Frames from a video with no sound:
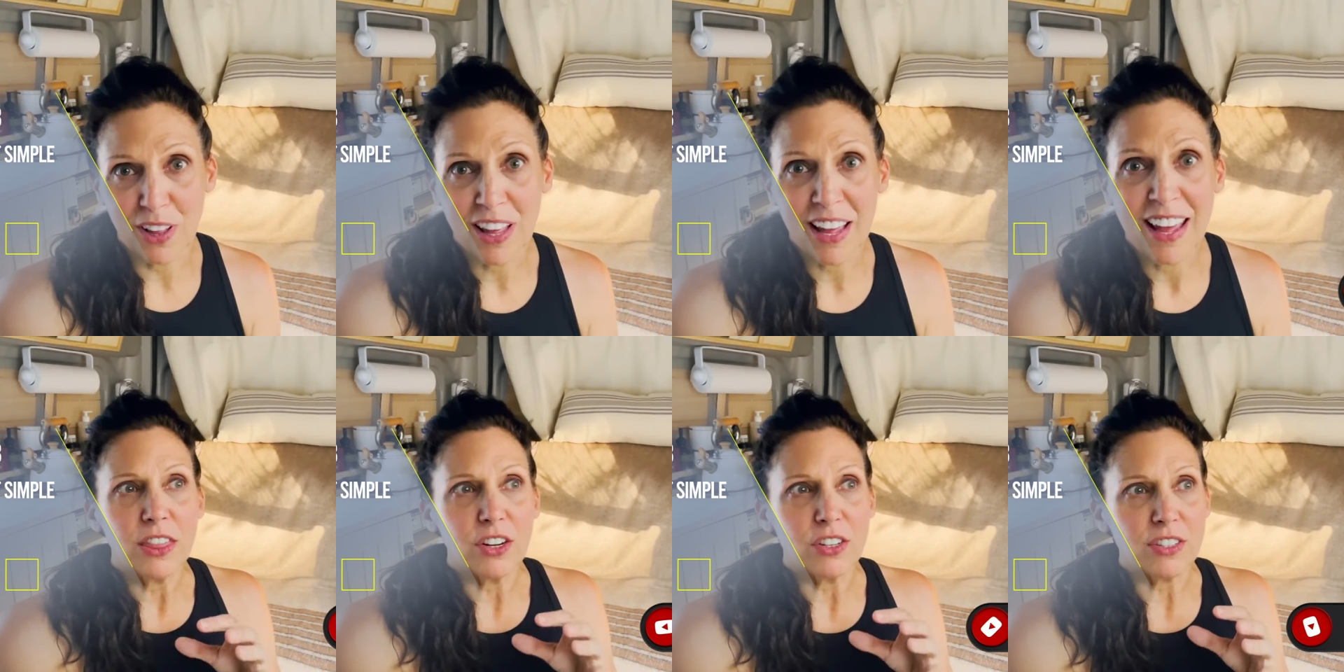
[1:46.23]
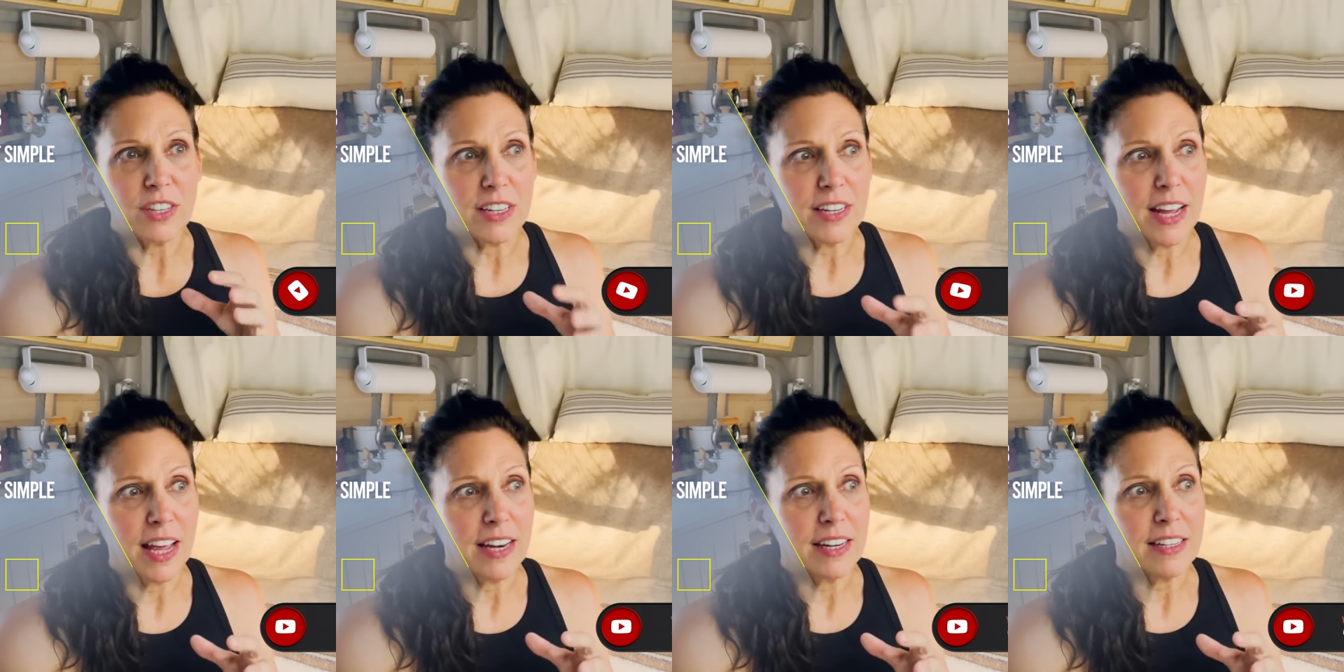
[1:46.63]
There's a
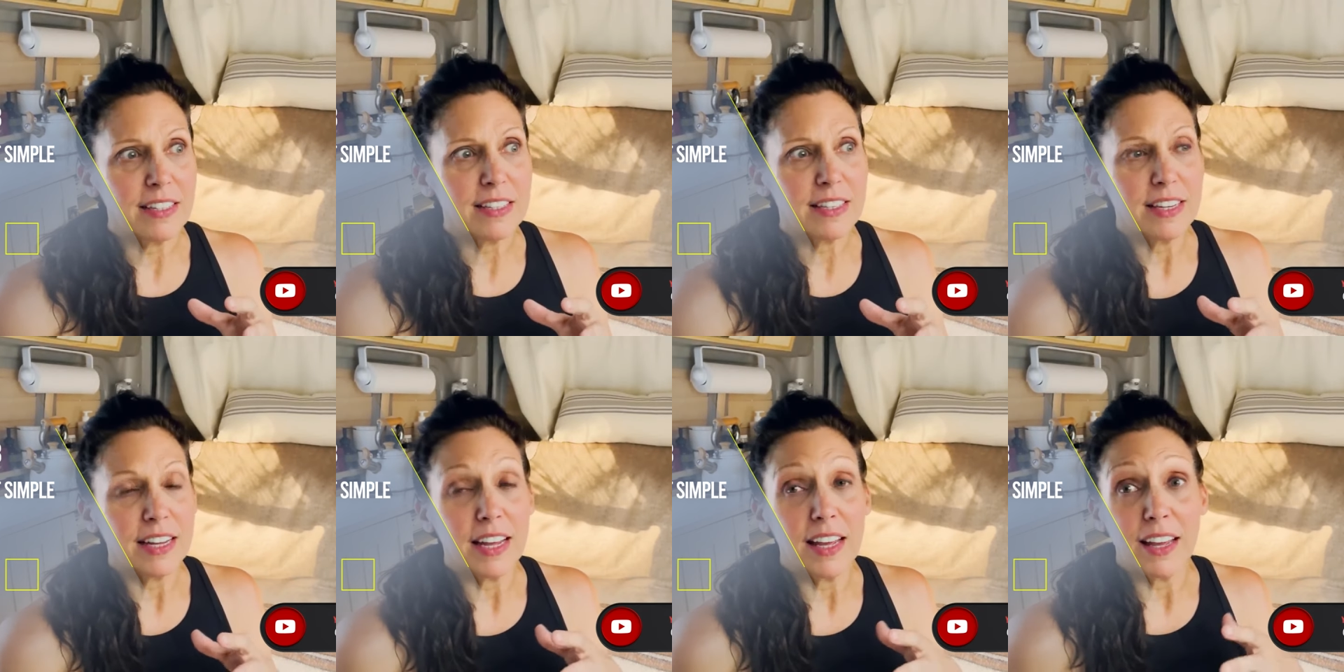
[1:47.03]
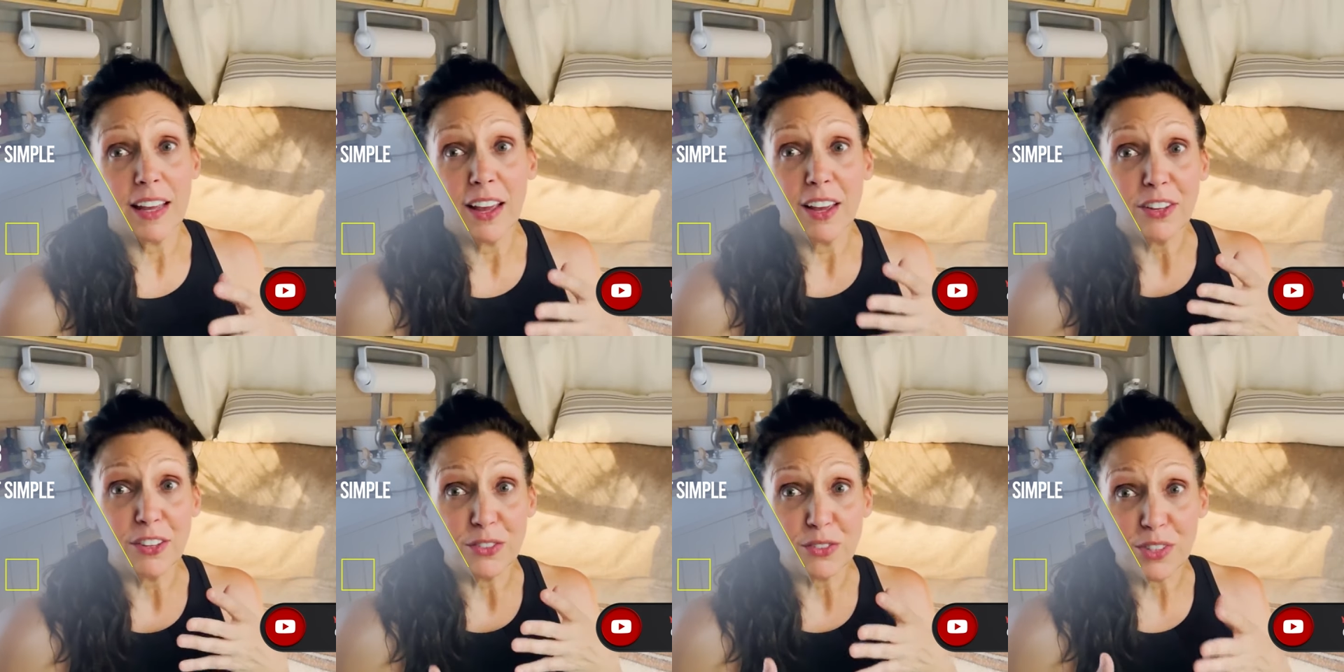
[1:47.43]

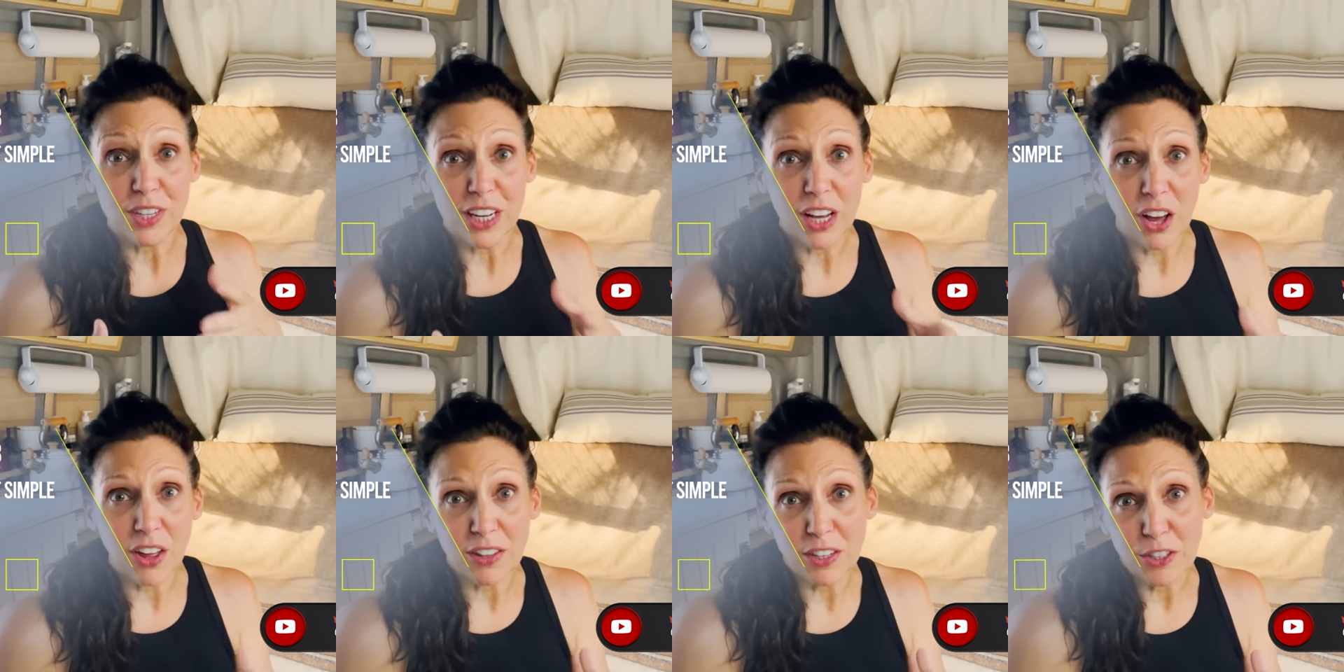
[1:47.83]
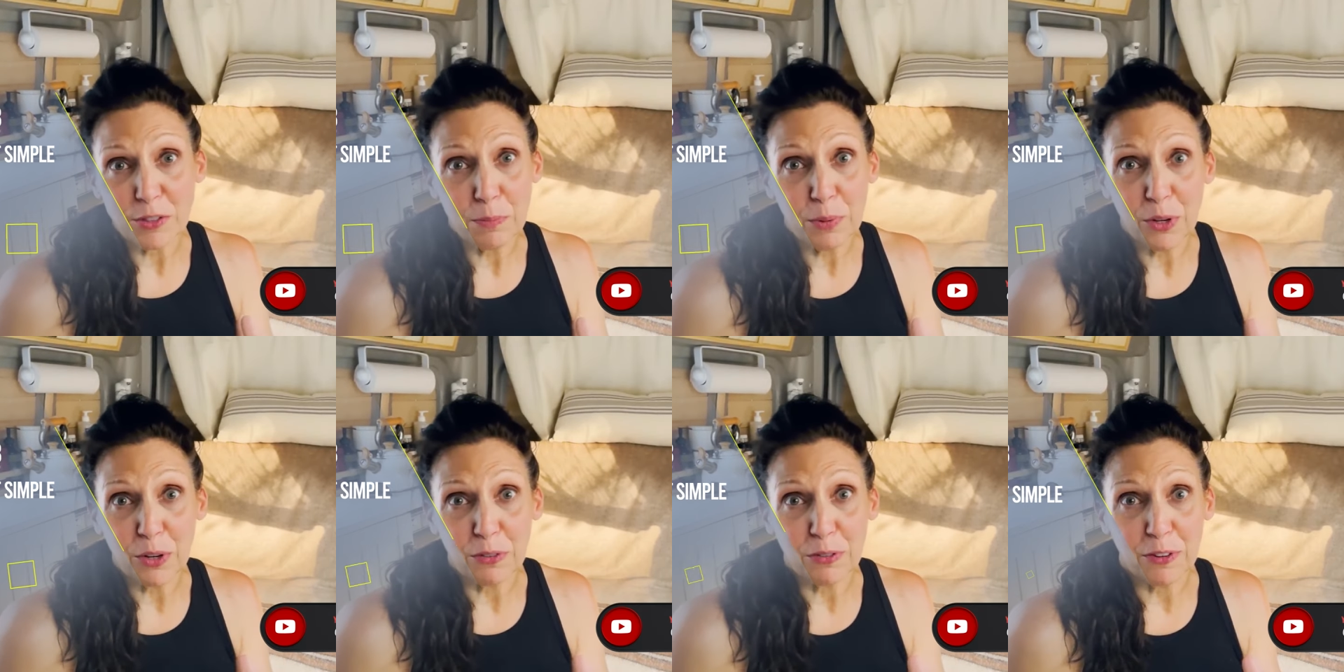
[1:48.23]
tendency, you see all these
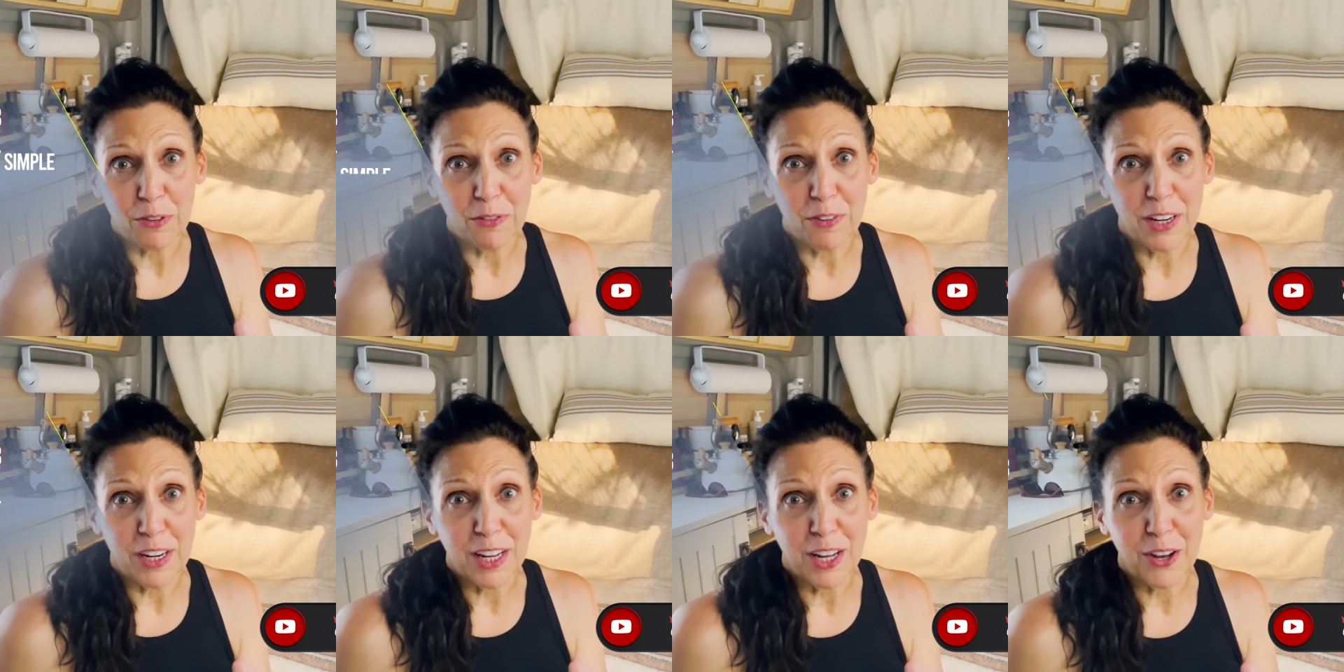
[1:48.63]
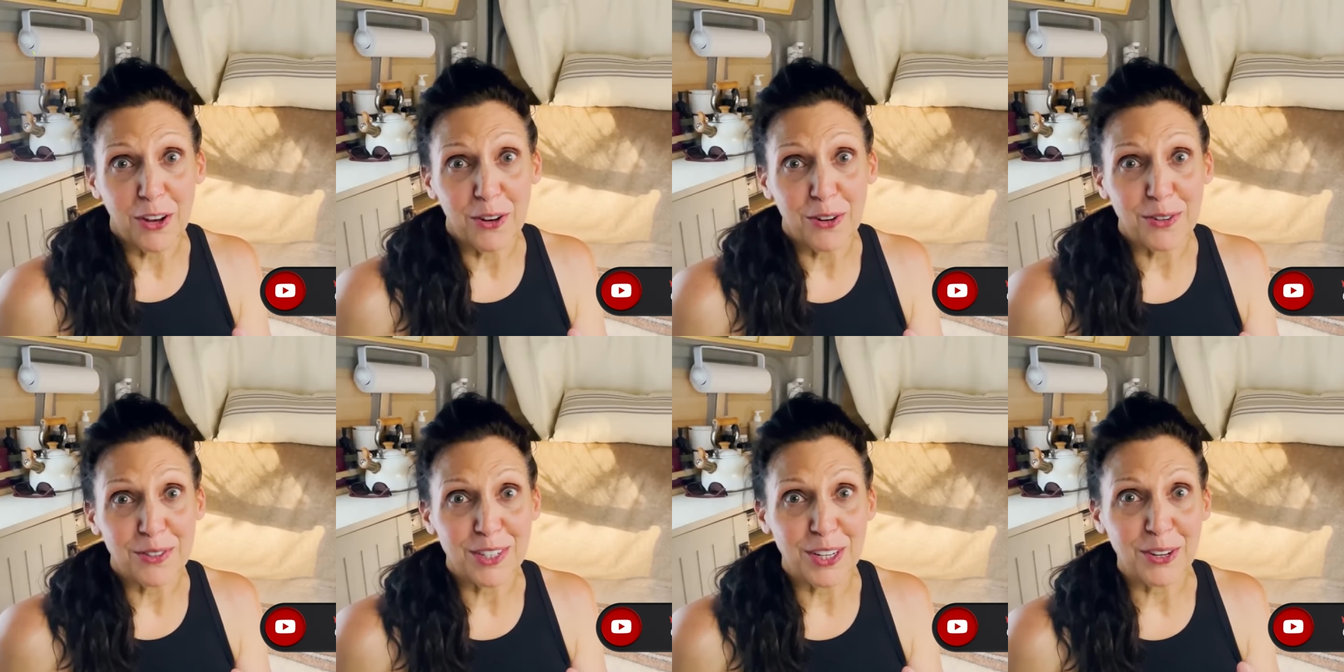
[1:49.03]
beautiful
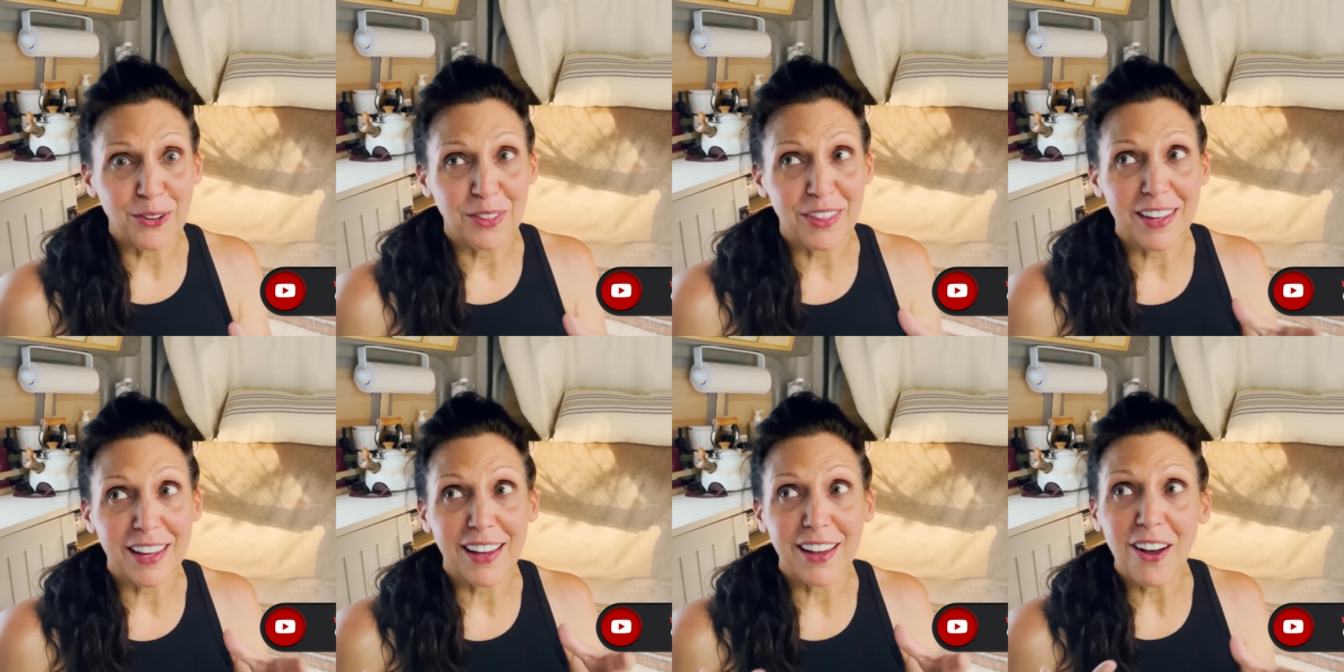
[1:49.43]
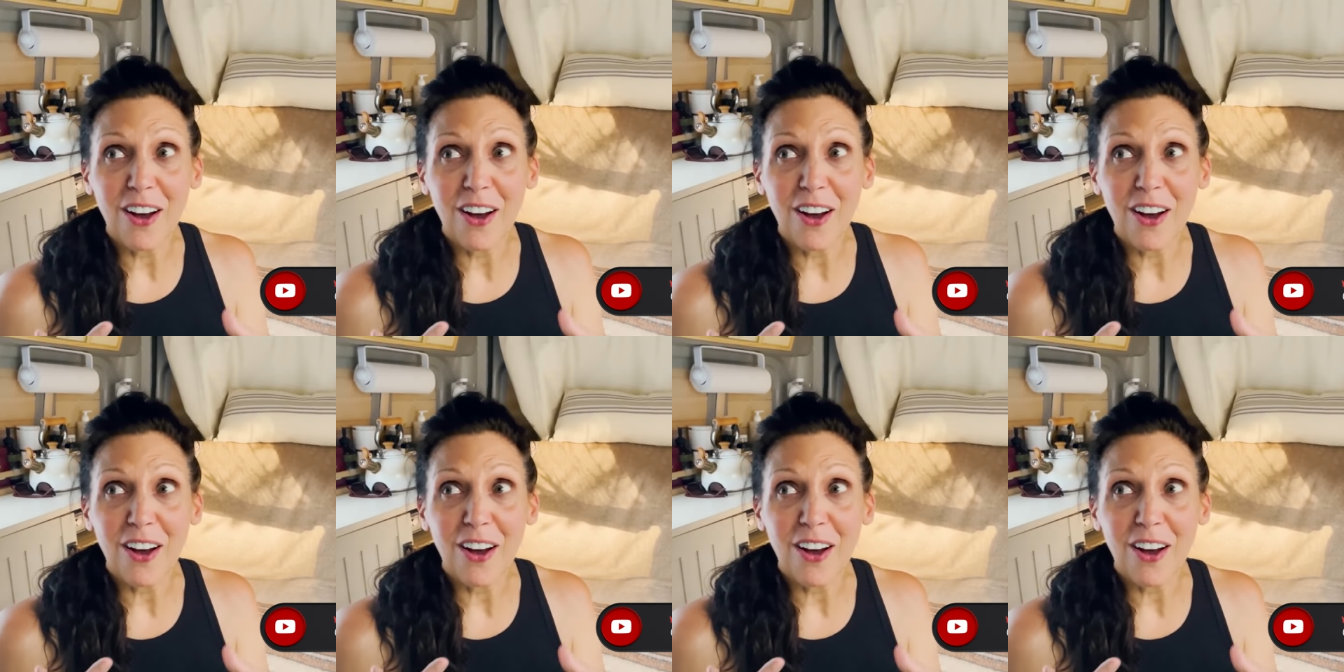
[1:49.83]
videos and you think,